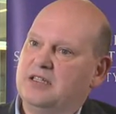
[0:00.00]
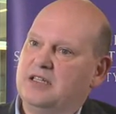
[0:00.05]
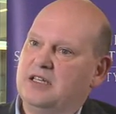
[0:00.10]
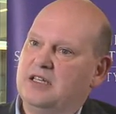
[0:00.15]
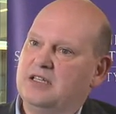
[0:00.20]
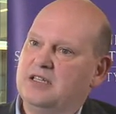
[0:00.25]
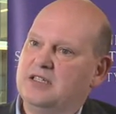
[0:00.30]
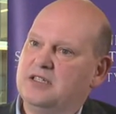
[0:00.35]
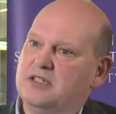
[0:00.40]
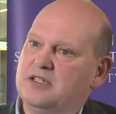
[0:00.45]

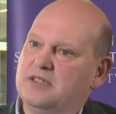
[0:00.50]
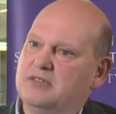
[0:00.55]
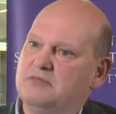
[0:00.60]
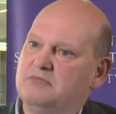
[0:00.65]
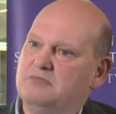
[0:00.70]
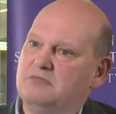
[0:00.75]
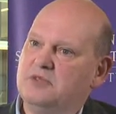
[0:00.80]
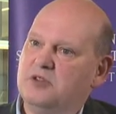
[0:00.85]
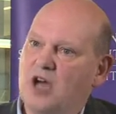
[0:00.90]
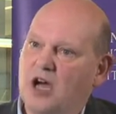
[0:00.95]
is
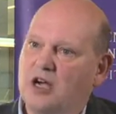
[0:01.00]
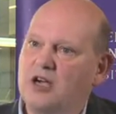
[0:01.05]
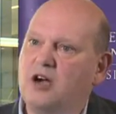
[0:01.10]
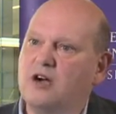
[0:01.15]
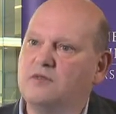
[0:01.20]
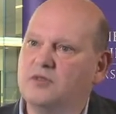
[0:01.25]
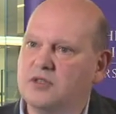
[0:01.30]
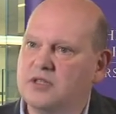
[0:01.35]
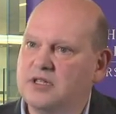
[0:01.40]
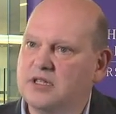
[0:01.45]
not
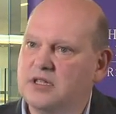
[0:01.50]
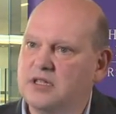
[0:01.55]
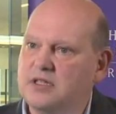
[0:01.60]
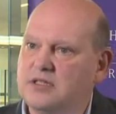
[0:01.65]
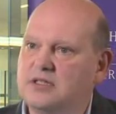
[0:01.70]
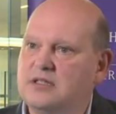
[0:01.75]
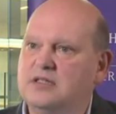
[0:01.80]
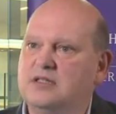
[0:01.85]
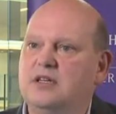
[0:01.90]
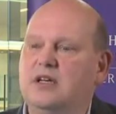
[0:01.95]
covered in
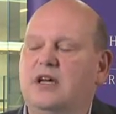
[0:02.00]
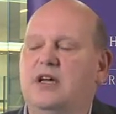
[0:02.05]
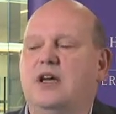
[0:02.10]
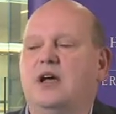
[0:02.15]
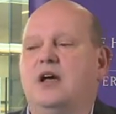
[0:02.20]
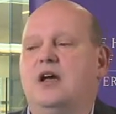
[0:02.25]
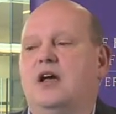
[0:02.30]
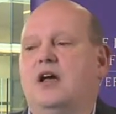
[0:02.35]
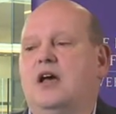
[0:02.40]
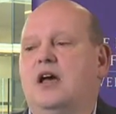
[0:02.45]
this.
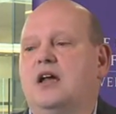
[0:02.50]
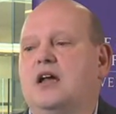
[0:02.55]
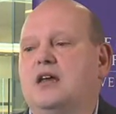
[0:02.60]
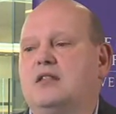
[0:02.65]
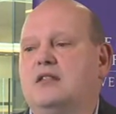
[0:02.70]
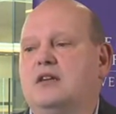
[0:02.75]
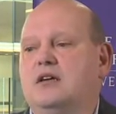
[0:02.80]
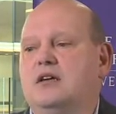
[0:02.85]
And